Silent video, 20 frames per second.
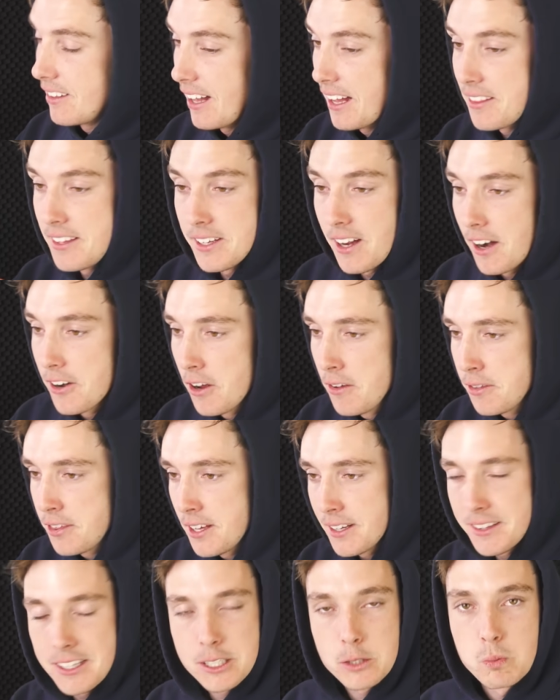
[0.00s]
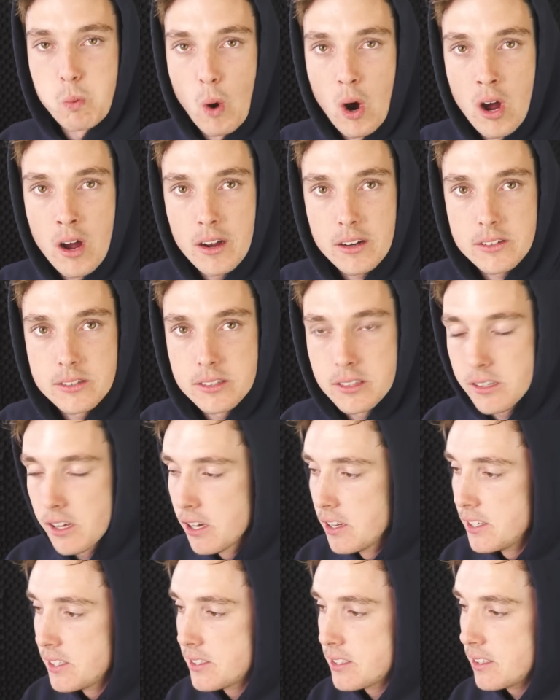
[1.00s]
Like, I don't think this works
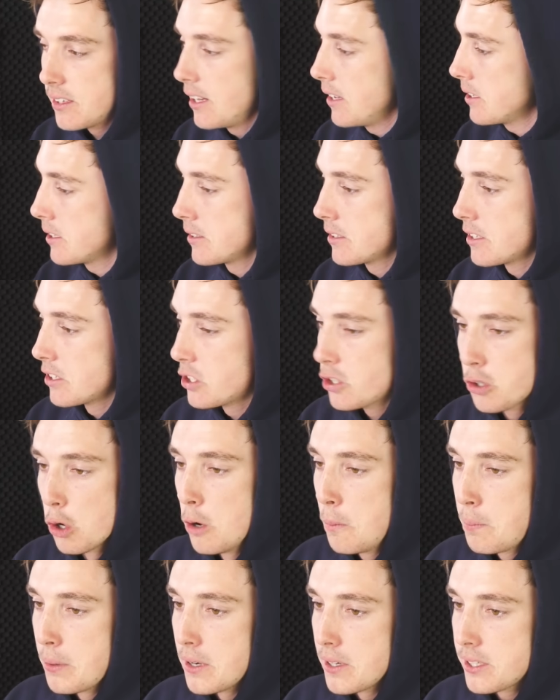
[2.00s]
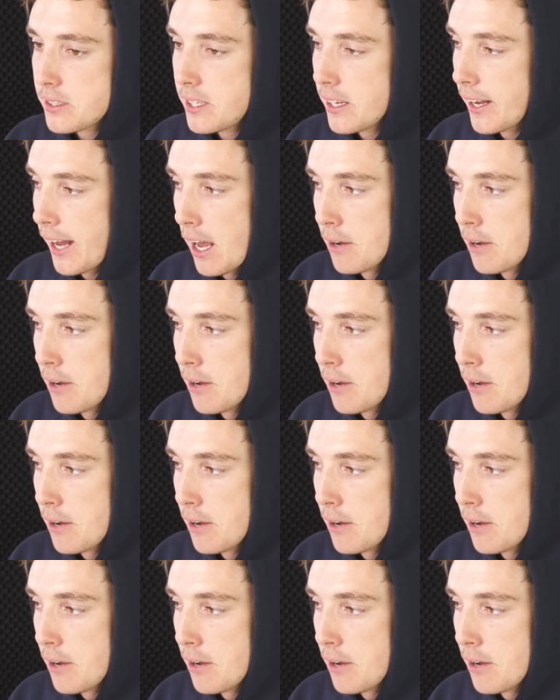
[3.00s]
because this is the stupidest thing